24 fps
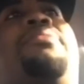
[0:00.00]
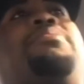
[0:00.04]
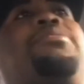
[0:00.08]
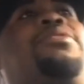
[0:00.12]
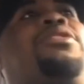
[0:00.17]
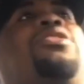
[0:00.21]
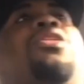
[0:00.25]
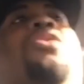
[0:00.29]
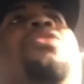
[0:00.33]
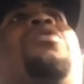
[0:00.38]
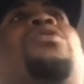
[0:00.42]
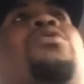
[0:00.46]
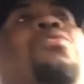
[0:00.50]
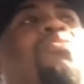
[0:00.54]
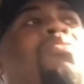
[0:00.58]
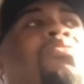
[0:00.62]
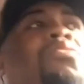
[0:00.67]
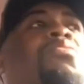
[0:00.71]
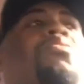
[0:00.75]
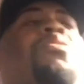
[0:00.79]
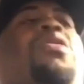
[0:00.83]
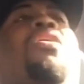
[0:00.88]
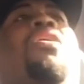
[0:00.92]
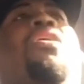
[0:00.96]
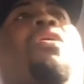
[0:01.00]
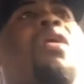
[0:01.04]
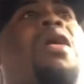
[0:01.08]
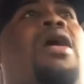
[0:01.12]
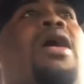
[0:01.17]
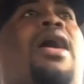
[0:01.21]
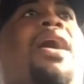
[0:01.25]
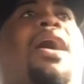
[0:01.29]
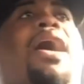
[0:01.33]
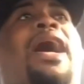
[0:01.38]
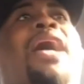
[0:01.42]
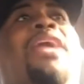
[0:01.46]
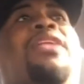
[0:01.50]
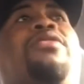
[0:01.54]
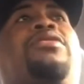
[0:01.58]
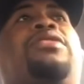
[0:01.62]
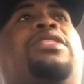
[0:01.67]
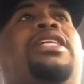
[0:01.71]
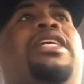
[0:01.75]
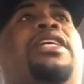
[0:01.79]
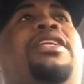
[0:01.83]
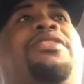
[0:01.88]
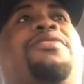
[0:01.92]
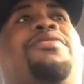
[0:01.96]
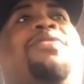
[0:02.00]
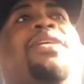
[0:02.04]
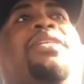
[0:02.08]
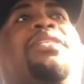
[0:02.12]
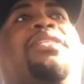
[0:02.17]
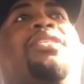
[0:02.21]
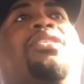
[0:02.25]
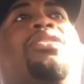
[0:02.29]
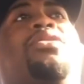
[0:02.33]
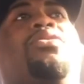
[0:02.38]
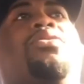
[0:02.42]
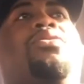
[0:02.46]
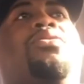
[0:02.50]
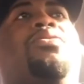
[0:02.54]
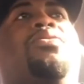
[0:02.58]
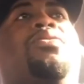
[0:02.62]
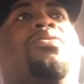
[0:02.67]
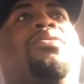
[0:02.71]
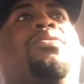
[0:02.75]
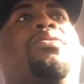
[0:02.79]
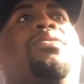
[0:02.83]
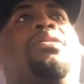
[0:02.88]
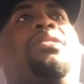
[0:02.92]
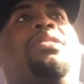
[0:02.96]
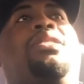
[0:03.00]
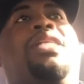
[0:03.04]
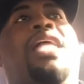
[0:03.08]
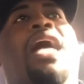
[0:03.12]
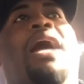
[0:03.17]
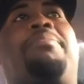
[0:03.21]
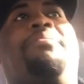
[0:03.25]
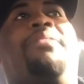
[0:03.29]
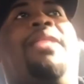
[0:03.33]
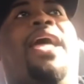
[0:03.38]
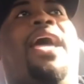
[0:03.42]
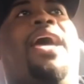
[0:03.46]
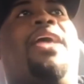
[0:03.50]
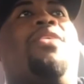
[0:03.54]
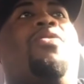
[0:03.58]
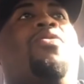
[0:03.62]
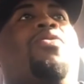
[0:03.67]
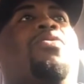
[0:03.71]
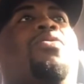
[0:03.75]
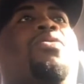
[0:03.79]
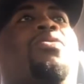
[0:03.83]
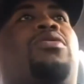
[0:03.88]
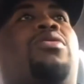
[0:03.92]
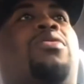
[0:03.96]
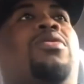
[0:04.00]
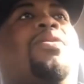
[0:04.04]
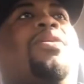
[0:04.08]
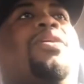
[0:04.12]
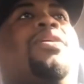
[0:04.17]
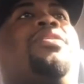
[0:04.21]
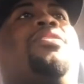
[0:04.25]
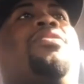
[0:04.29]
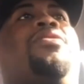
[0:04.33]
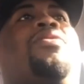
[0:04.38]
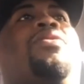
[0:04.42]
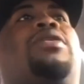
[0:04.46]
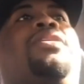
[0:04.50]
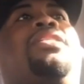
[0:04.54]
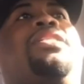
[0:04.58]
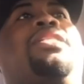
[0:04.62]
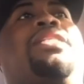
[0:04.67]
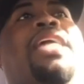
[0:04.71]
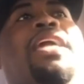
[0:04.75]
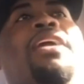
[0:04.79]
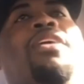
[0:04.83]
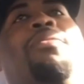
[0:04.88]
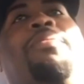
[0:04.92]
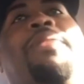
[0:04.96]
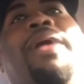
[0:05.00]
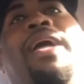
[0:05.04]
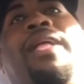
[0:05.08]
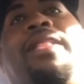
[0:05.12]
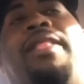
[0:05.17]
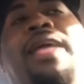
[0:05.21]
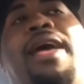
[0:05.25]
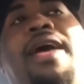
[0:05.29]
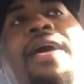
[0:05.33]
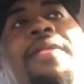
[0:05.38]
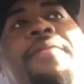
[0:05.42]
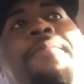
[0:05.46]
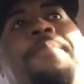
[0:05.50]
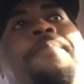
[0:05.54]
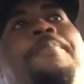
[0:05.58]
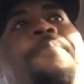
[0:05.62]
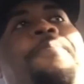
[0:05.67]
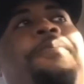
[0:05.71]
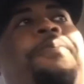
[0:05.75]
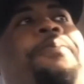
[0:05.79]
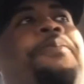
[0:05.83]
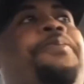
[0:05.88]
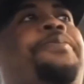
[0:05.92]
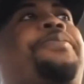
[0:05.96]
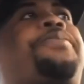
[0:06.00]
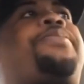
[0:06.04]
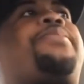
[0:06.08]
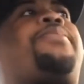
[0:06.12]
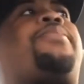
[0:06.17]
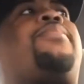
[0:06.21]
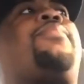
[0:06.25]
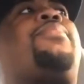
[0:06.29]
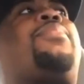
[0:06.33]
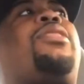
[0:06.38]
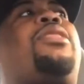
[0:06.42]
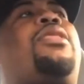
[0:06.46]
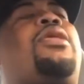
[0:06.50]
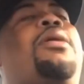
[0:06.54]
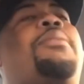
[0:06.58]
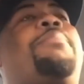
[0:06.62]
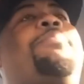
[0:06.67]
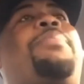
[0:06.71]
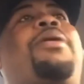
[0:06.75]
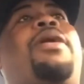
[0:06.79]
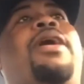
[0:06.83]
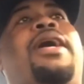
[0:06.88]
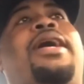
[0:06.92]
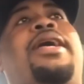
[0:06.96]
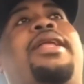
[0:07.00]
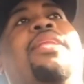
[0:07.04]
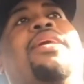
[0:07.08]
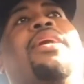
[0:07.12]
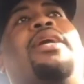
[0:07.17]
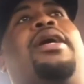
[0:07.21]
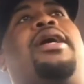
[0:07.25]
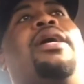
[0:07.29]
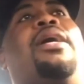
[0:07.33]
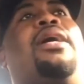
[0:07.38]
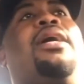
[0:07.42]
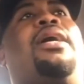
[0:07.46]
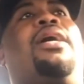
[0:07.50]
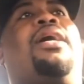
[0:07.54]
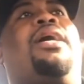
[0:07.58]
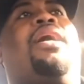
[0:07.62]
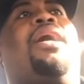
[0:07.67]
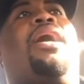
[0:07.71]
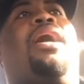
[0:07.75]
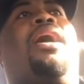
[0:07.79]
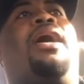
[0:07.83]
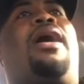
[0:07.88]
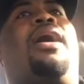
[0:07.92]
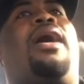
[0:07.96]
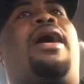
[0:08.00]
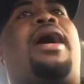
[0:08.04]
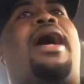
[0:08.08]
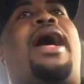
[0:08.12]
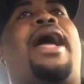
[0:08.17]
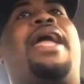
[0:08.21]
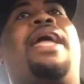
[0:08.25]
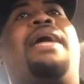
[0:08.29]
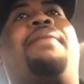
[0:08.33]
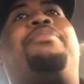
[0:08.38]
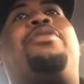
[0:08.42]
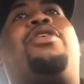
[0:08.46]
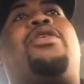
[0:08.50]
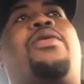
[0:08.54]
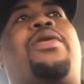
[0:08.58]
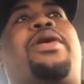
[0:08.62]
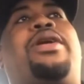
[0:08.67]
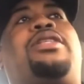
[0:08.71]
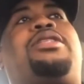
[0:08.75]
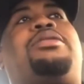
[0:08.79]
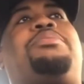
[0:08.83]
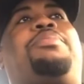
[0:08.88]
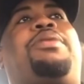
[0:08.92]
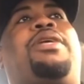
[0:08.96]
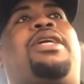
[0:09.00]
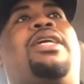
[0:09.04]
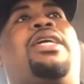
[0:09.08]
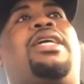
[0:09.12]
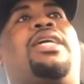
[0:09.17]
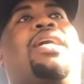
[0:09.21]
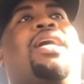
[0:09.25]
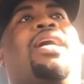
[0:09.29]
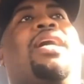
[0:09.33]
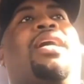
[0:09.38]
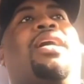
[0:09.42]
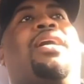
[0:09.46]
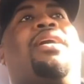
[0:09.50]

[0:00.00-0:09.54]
so I don't see any reason to stop that or scale back that. But I am going to be